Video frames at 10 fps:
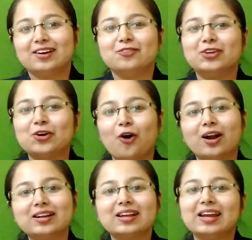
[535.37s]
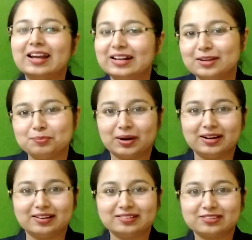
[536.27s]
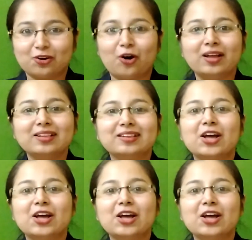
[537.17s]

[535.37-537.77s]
we got independence on